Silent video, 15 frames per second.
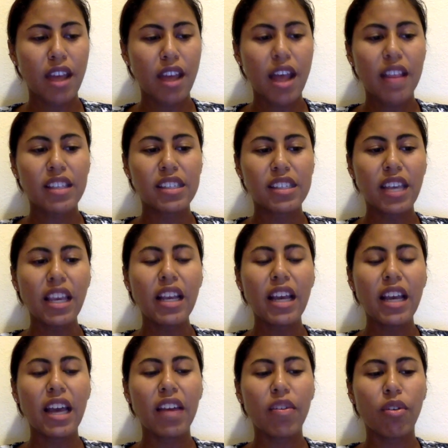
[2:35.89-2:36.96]
The second
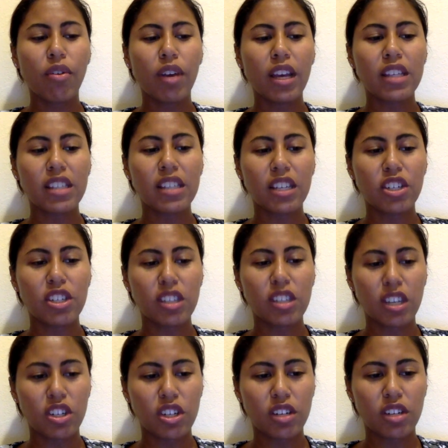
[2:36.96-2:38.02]
category is
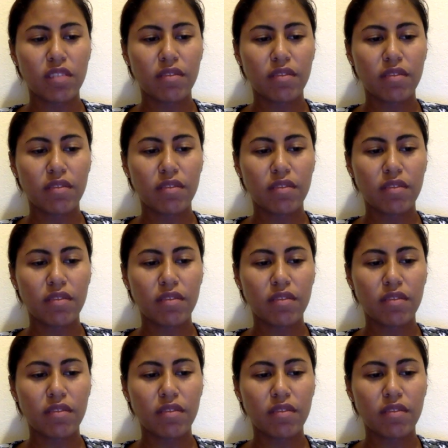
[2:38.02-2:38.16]
legislation.